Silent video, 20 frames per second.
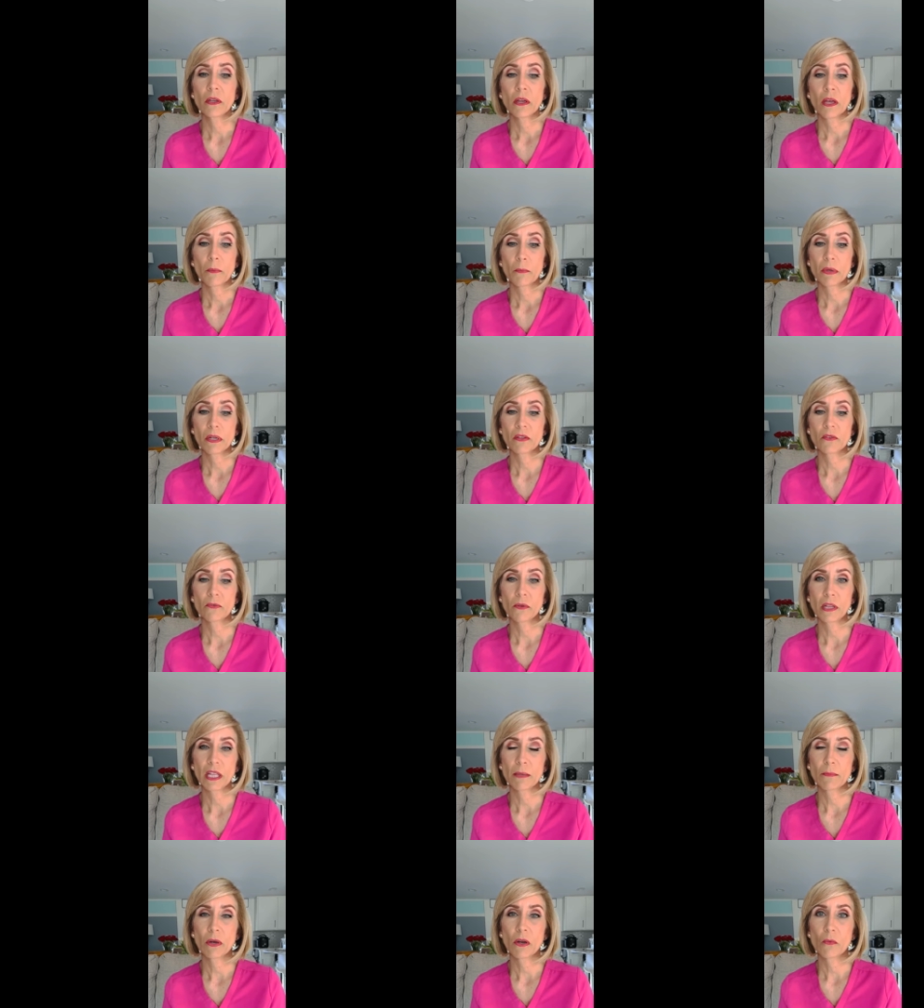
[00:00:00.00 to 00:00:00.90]
but it's
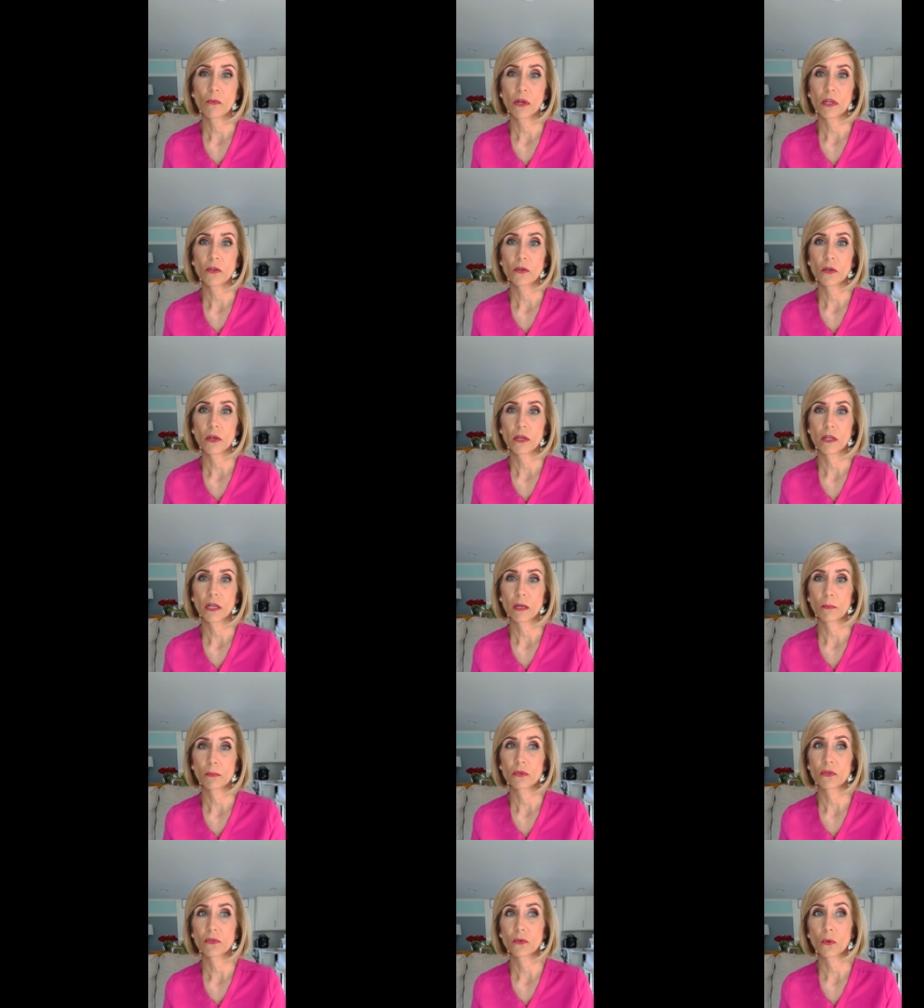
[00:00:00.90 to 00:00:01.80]
really about what you can
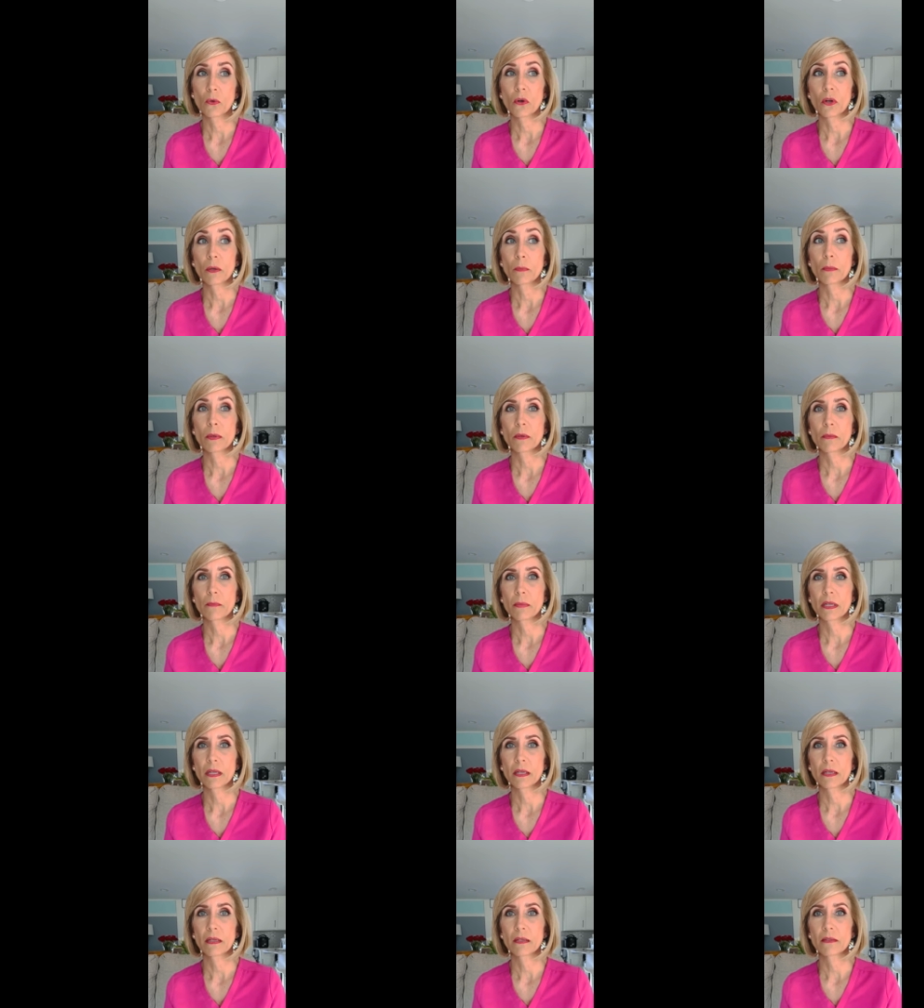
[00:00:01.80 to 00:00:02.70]
absorb
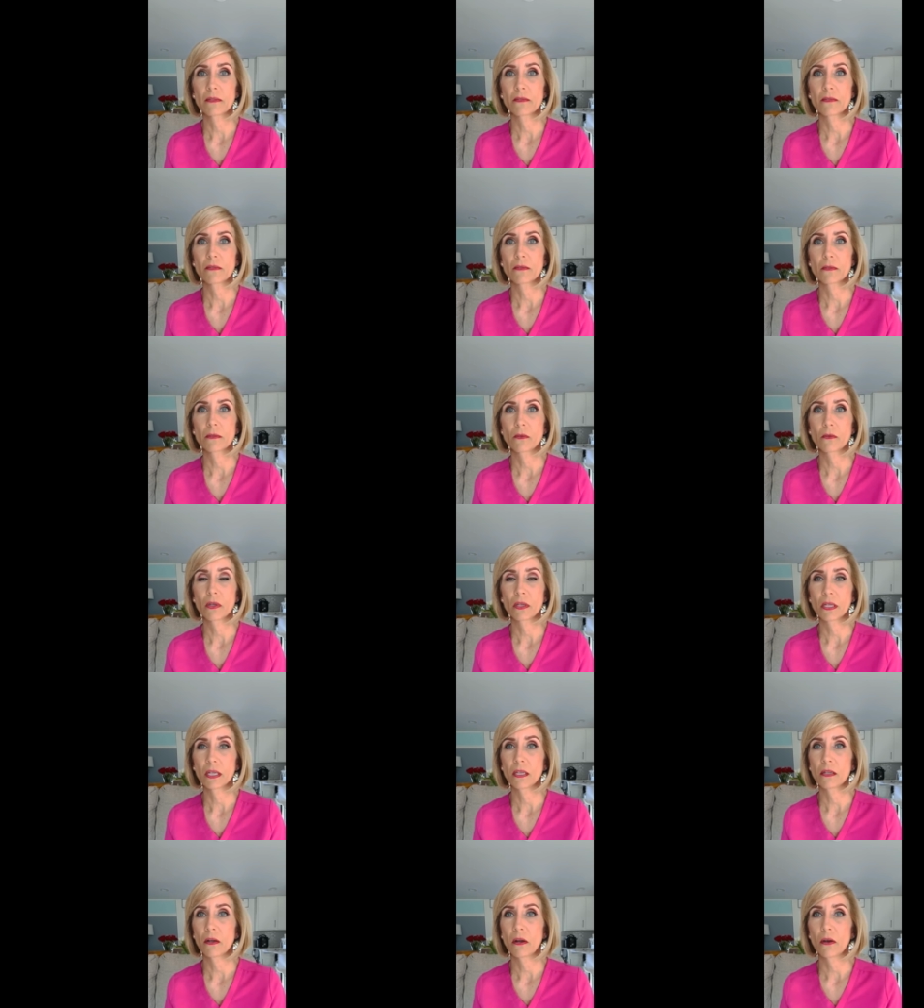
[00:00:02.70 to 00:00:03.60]
because you can
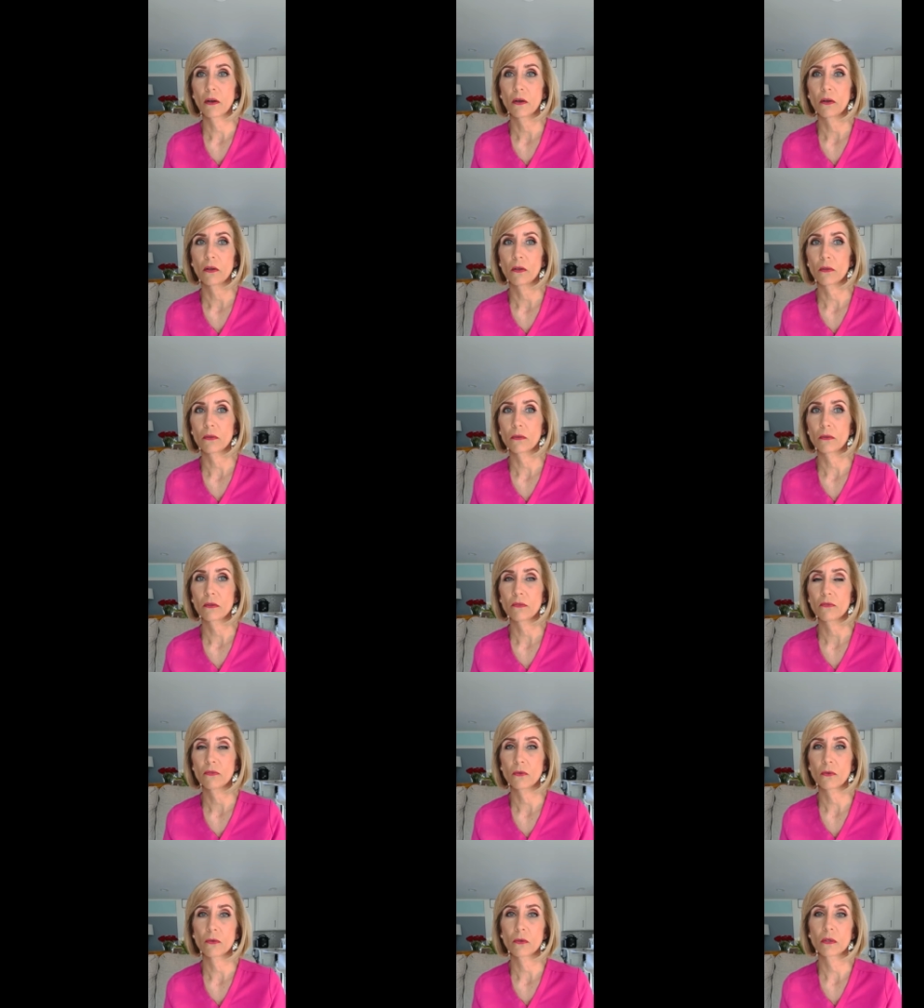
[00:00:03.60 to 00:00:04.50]
eat all the
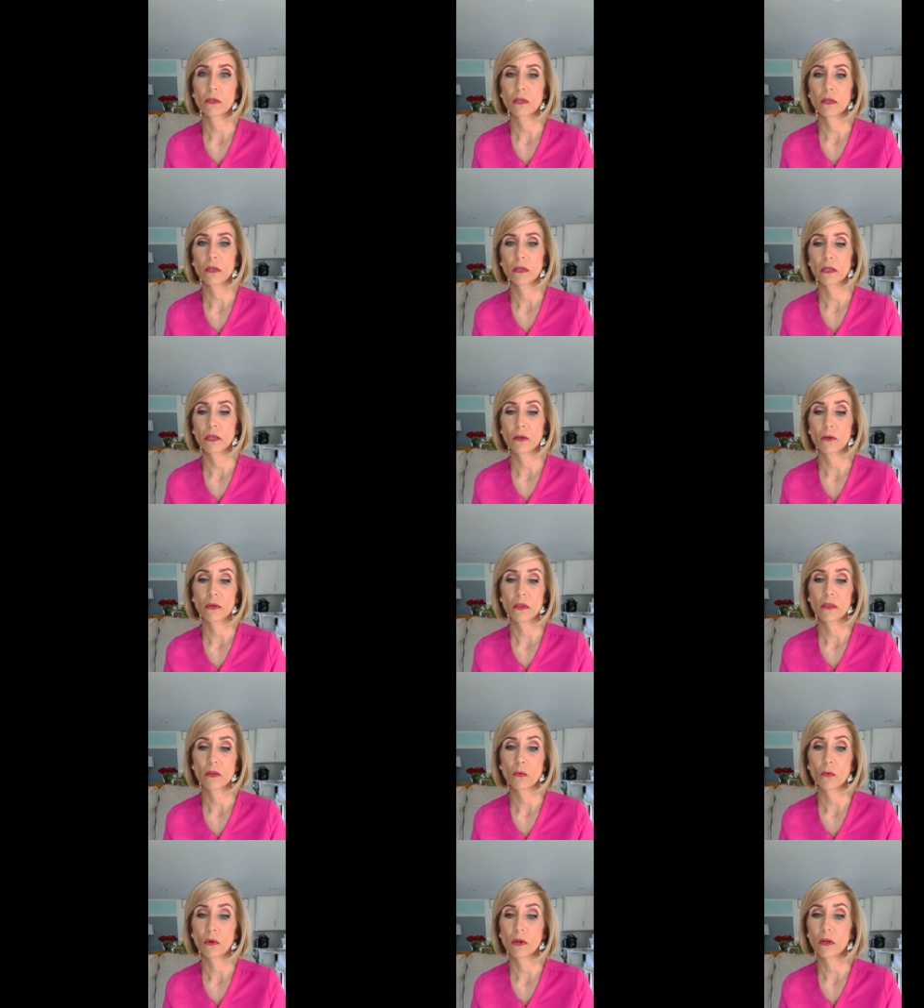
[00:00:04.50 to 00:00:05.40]
food, you know, in
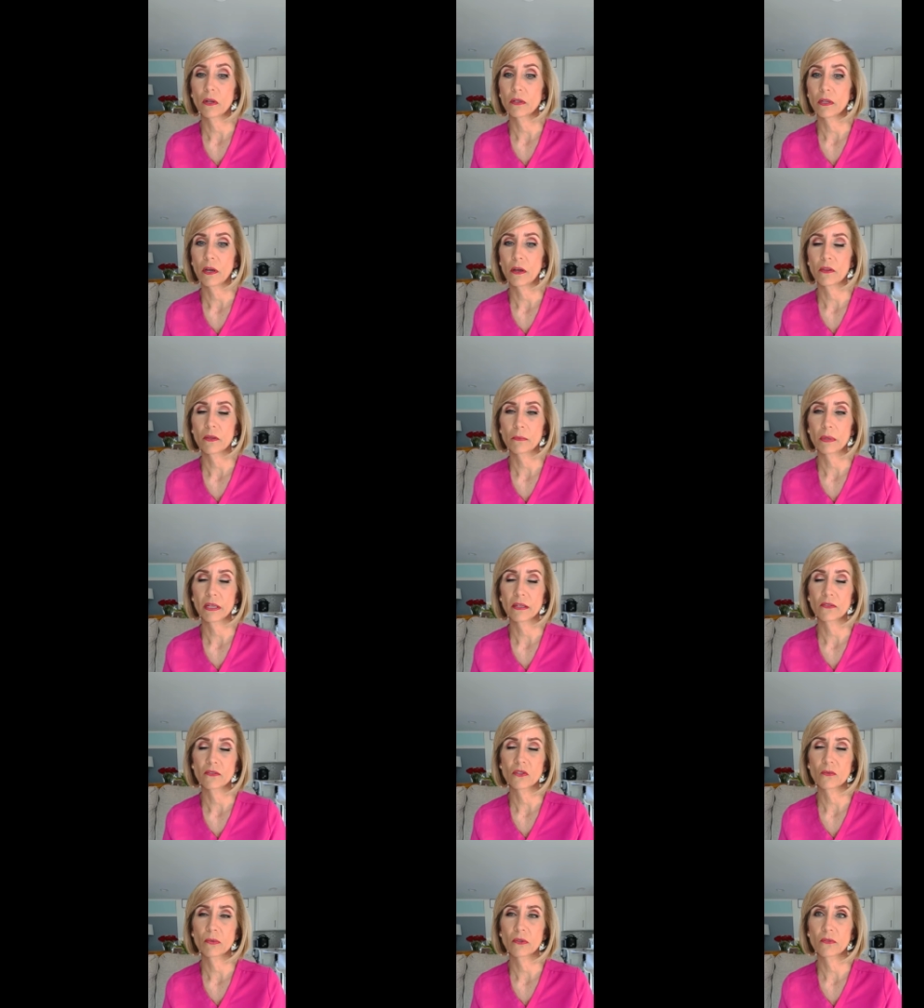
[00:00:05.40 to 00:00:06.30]
the world, all the biggest
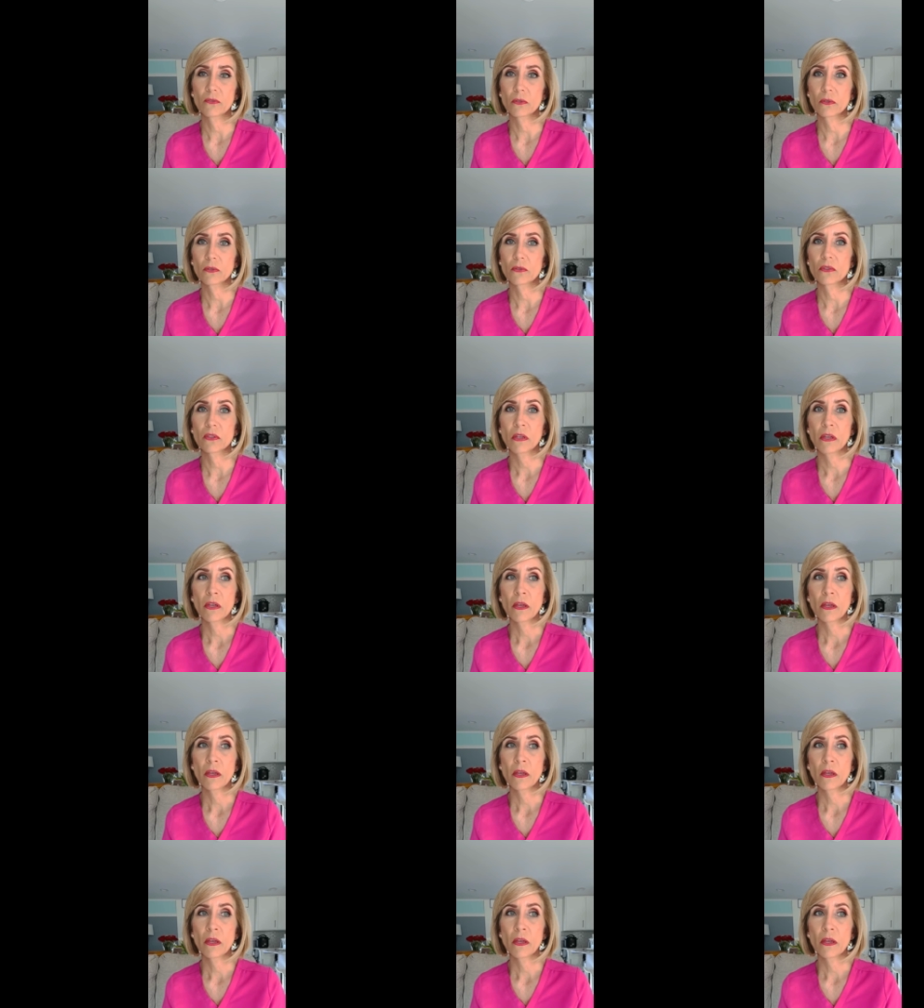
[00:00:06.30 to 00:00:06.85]
superfoods.